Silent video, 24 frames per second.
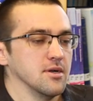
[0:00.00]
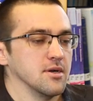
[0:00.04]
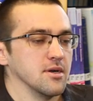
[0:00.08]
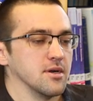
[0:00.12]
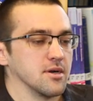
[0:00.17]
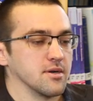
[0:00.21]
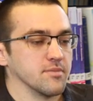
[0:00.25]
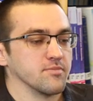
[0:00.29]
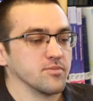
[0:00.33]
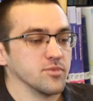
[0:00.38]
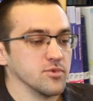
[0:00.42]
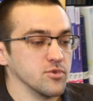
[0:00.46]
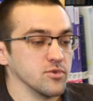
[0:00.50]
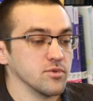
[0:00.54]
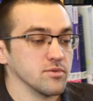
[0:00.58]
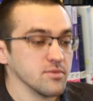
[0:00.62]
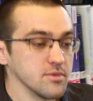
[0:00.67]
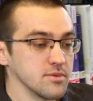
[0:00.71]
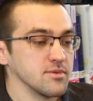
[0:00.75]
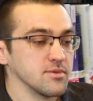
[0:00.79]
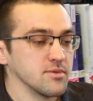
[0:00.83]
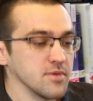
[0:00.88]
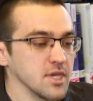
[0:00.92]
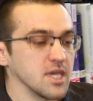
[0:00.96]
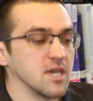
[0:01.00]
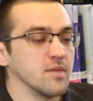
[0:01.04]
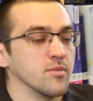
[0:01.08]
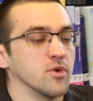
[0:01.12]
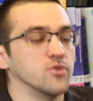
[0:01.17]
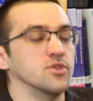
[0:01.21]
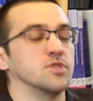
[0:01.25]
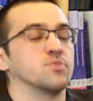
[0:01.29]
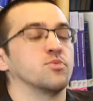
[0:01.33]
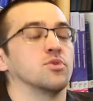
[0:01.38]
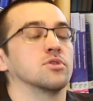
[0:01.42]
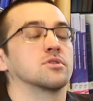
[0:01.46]
um, thinking
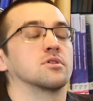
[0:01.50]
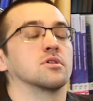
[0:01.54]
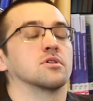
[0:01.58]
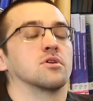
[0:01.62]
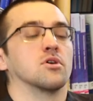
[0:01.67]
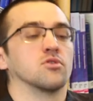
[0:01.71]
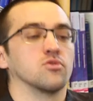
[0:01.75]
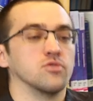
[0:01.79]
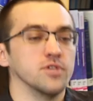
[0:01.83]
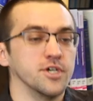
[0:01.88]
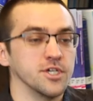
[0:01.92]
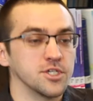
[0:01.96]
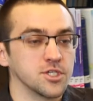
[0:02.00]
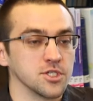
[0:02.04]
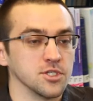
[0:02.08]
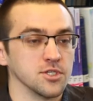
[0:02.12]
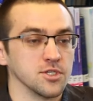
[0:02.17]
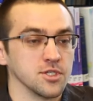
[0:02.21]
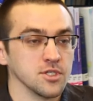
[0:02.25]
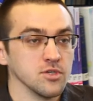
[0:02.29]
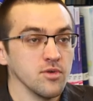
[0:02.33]
about these political calculations.